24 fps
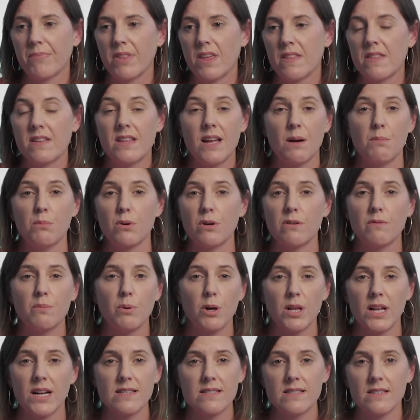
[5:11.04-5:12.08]
number of
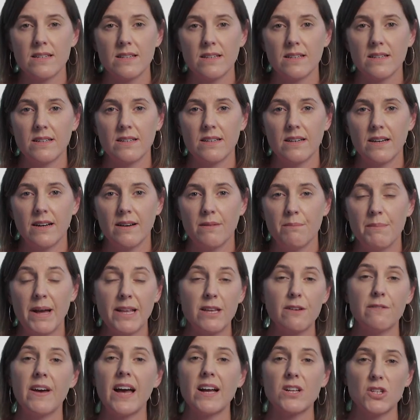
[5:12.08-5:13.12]
products that are
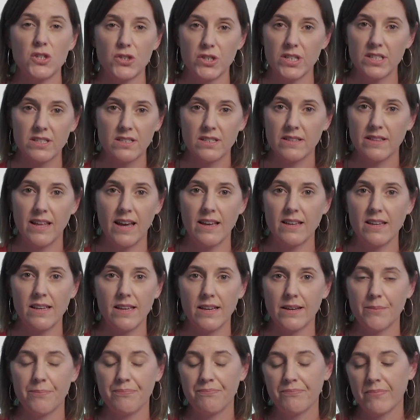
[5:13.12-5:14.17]
manufactured in that
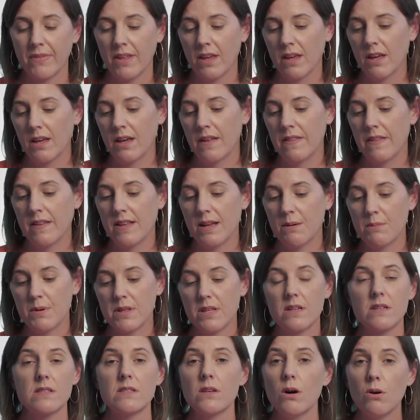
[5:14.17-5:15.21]
year and the number that
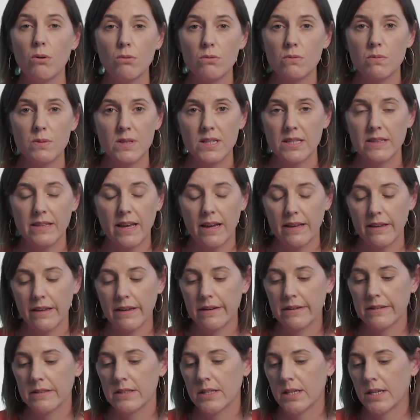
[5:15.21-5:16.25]
are sold within that year.